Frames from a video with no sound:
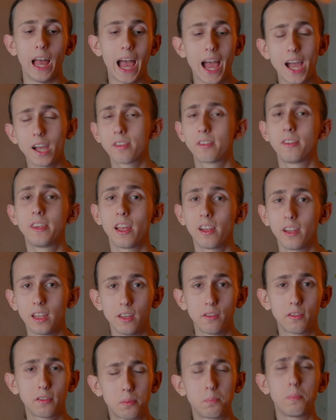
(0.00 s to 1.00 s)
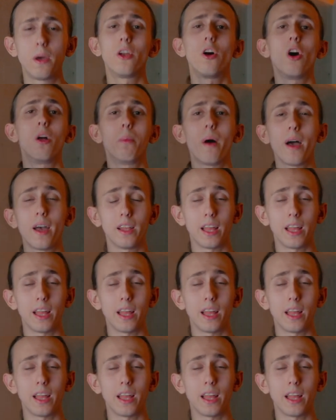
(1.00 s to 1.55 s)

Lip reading: accidentally spit on my